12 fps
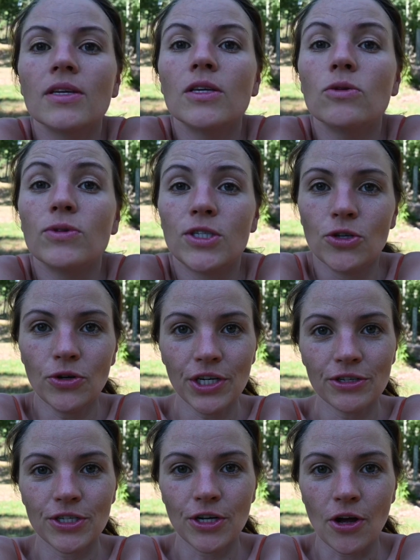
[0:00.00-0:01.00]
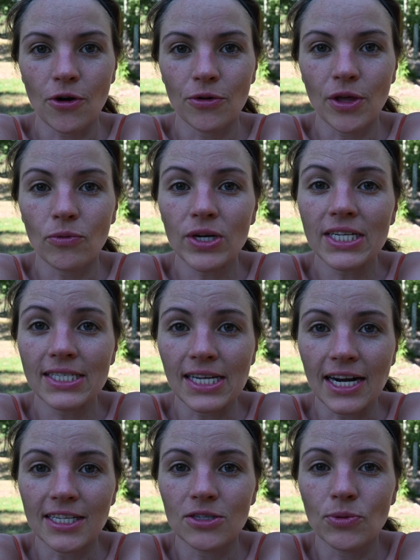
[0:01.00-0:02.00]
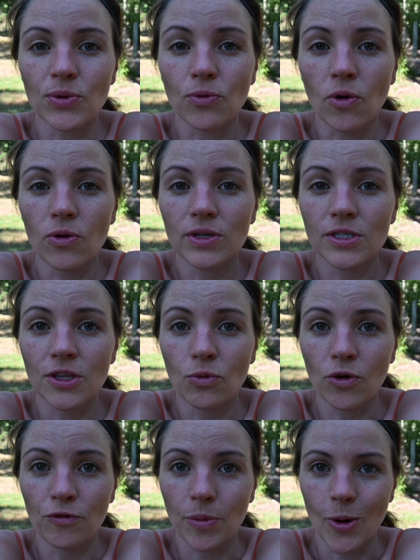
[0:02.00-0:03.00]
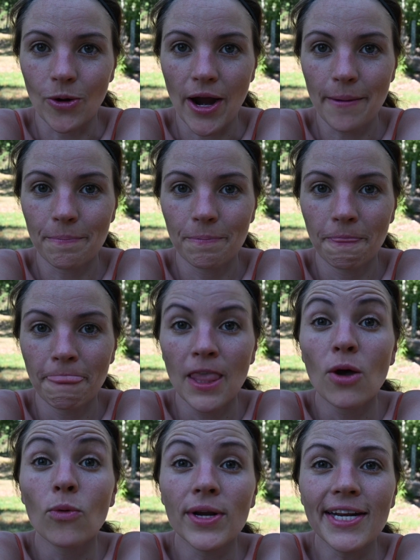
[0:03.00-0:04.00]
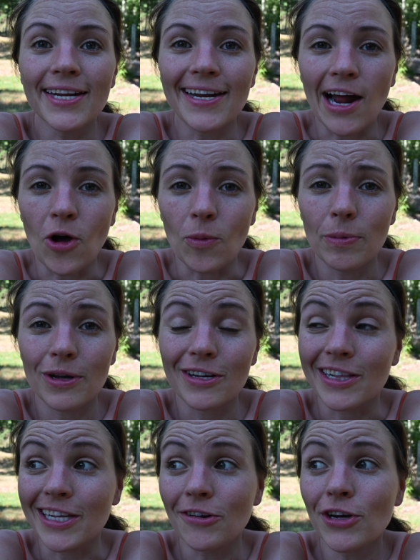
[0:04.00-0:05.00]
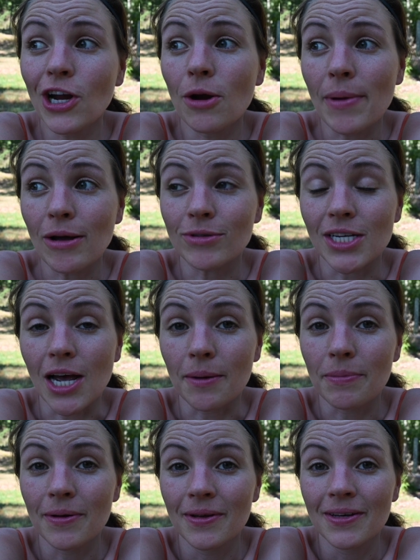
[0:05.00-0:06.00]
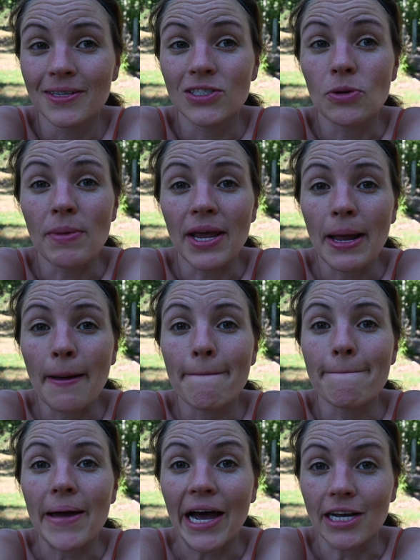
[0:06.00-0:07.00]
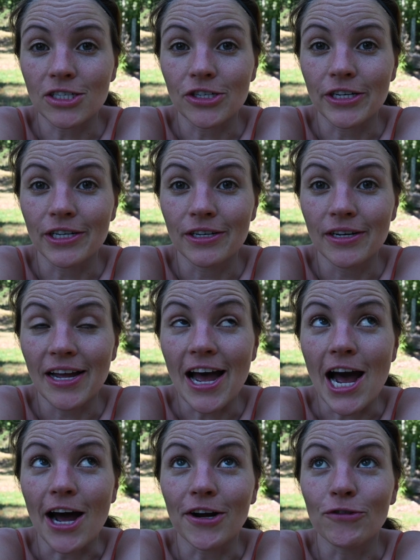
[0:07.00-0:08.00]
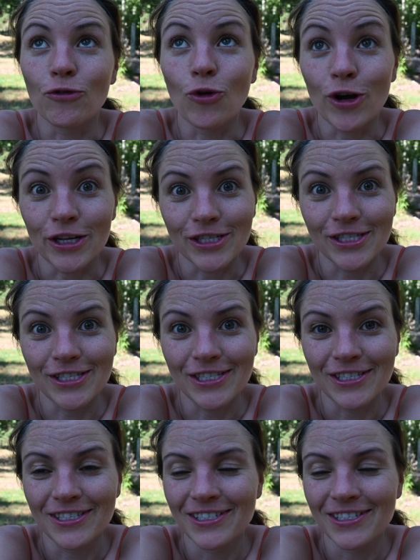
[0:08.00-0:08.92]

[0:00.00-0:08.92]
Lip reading: It was 2 years ago that we decided to enroll into the wolf program. We needed help clearing our mountaintop to make pasture out of woods.